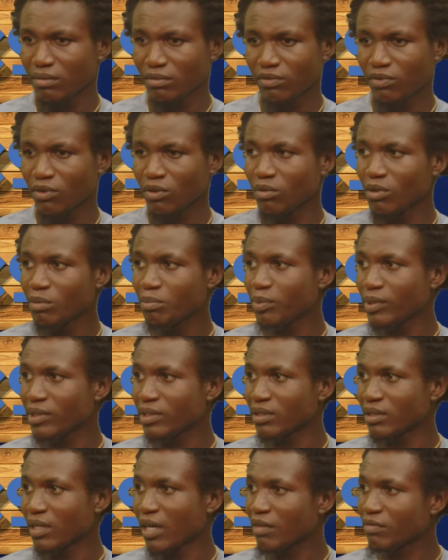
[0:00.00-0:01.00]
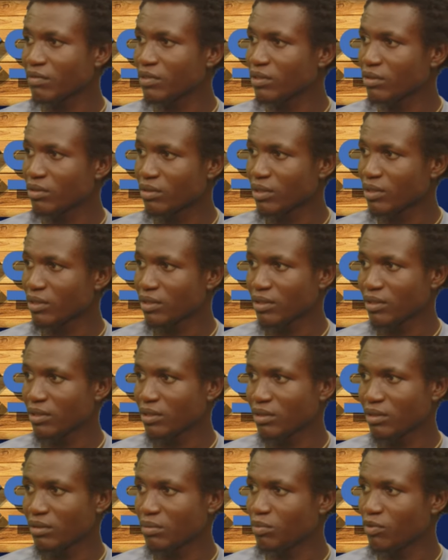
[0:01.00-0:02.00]
from one person having interest in
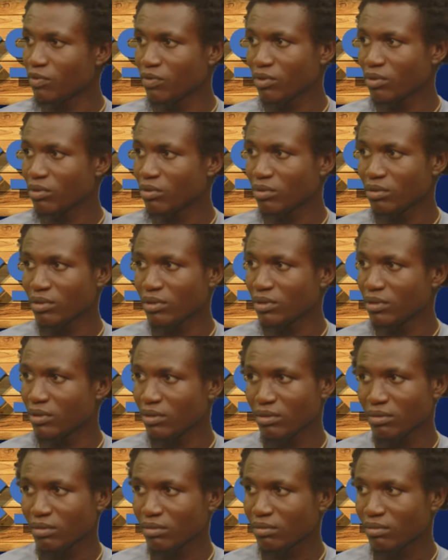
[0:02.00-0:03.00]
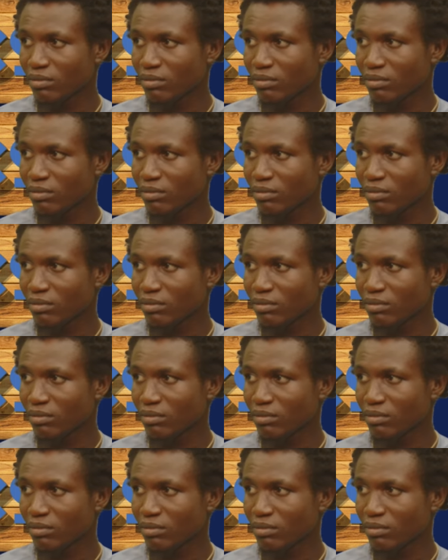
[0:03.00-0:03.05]
it, before you know it,